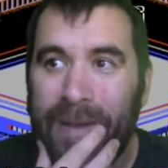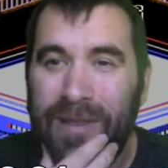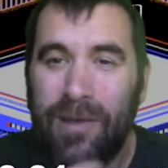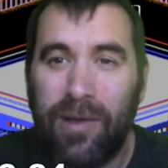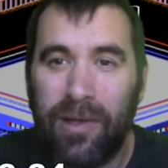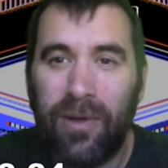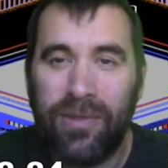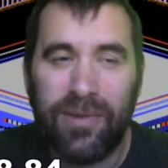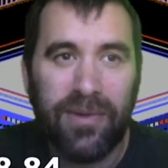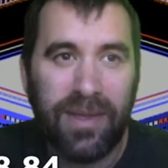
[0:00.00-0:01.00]
you could go
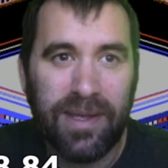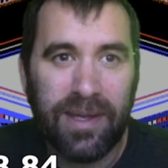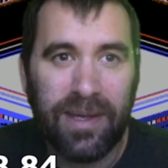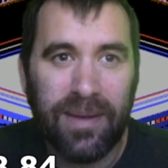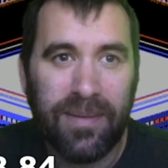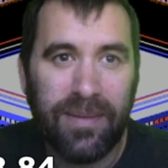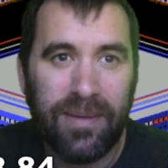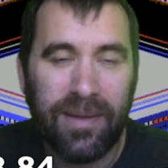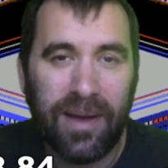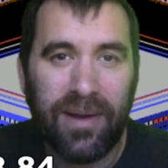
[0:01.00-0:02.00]
through
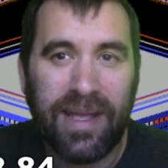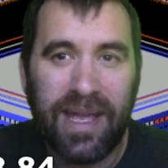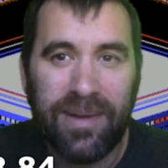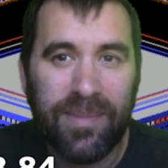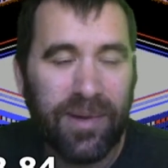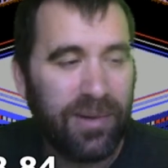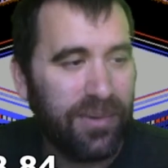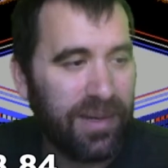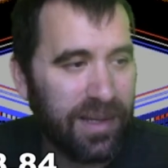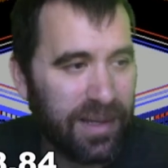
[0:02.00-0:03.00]
the arcade mode
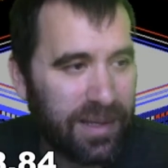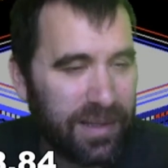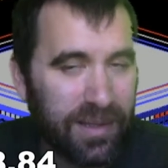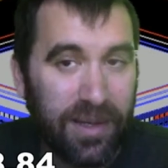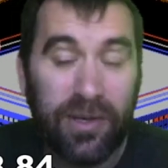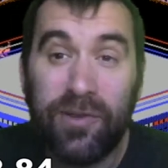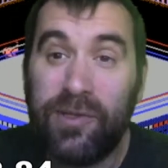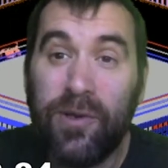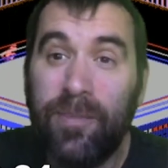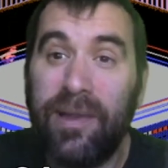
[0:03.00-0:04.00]
with. You can do
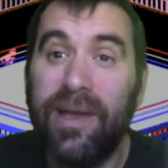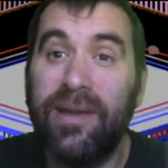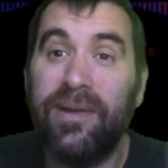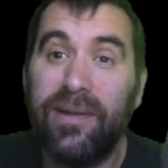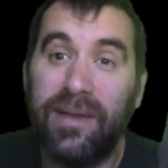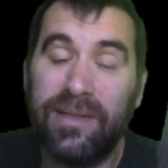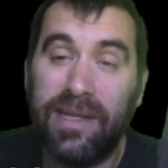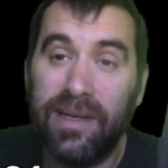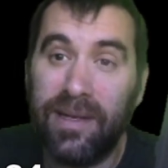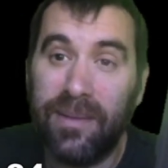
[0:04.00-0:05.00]
2-player
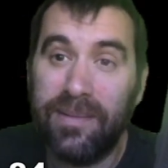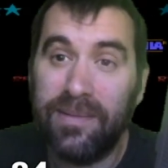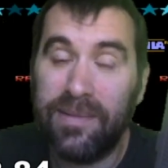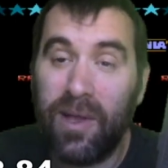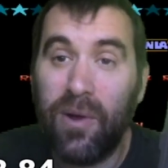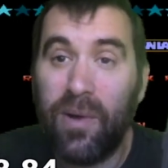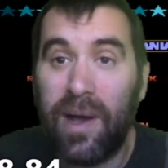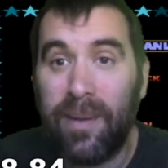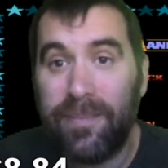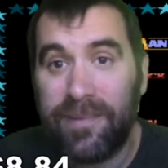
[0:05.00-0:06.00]

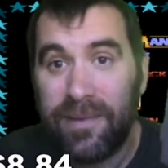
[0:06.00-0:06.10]
co-op